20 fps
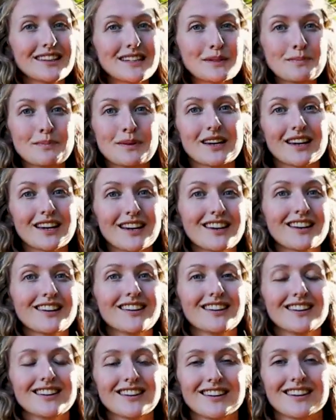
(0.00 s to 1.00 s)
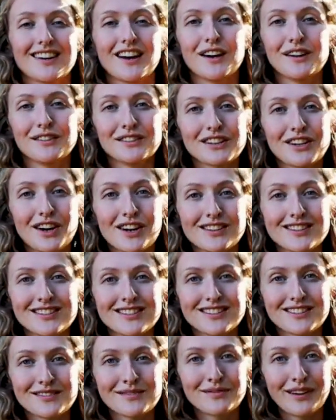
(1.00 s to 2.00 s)
this big only
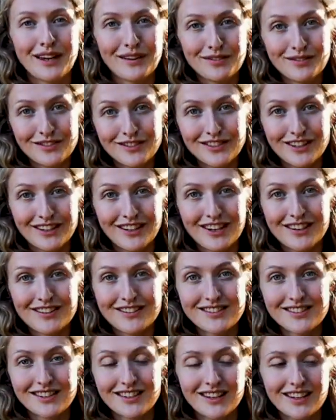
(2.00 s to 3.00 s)
cost €500?